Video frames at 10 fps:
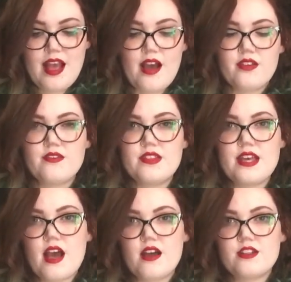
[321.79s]
Out of the
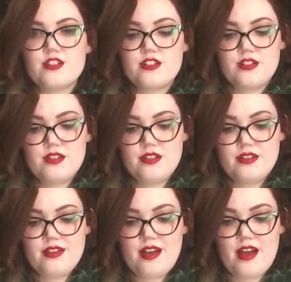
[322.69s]
ash,
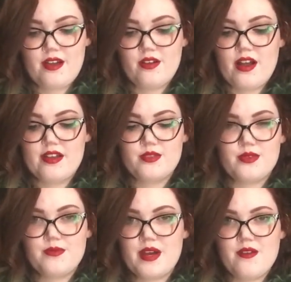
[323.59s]
I rise
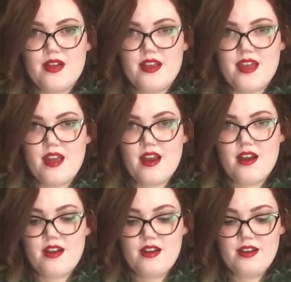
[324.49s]
with my red hair,
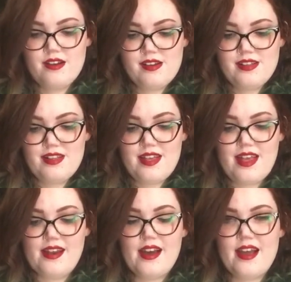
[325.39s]

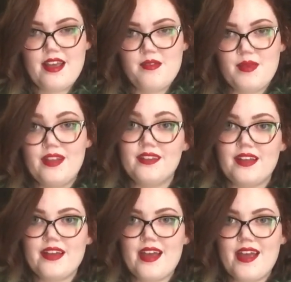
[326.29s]
and I eat men
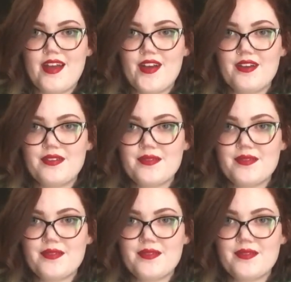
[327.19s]
like air.